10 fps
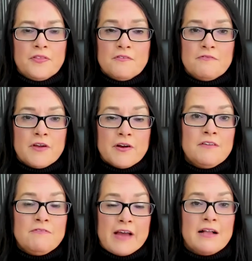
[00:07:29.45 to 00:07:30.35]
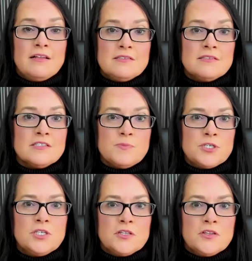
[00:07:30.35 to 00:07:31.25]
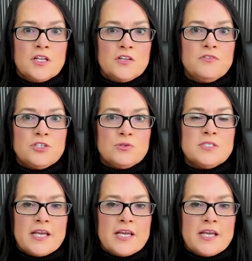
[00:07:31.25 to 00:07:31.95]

the very valid suspicion that individuals